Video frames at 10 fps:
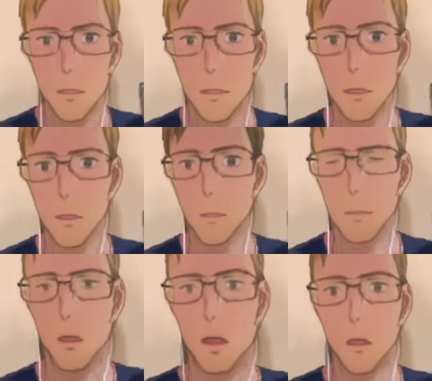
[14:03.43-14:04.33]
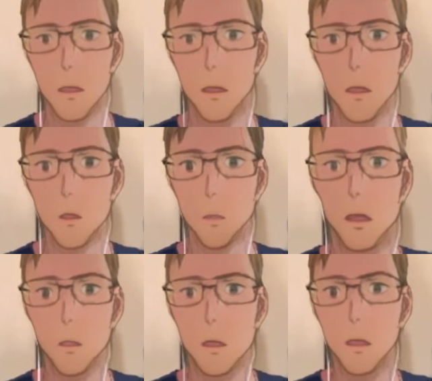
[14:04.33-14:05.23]
This one here,
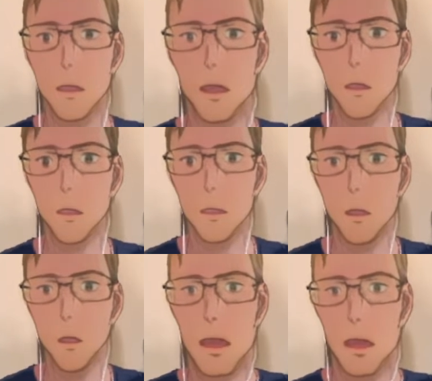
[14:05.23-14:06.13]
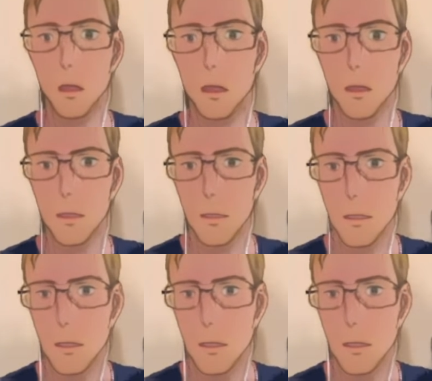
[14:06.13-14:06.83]
110 terahashes